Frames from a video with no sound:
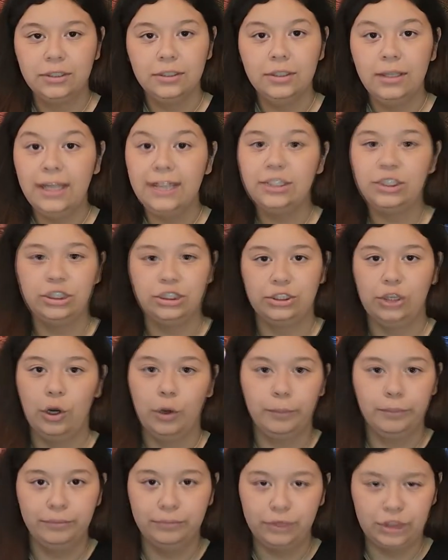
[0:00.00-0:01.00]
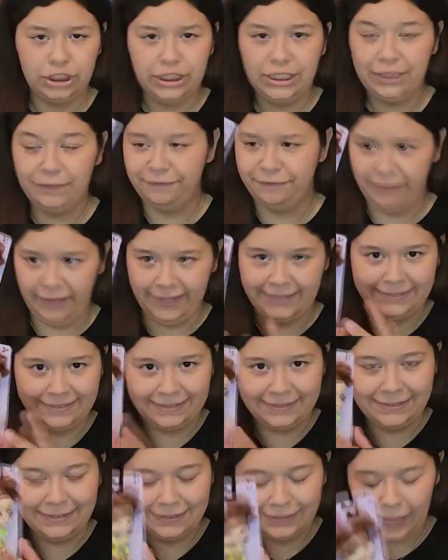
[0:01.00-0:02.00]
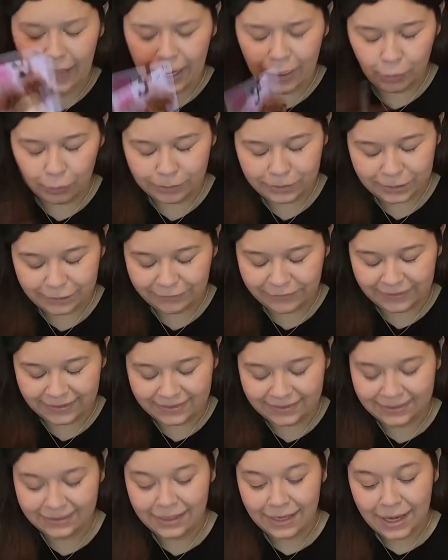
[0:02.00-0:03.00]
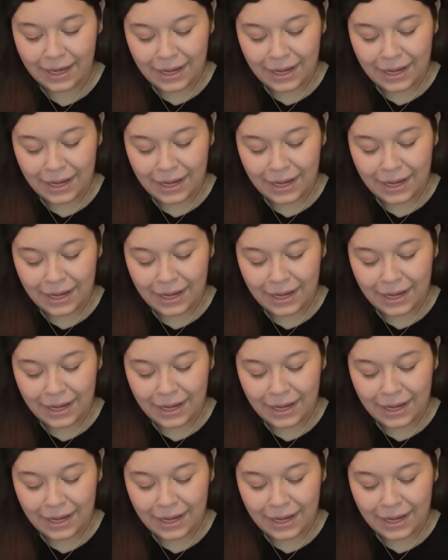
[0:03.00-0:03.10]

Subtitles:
Let's just hope she fits. I hope she fits.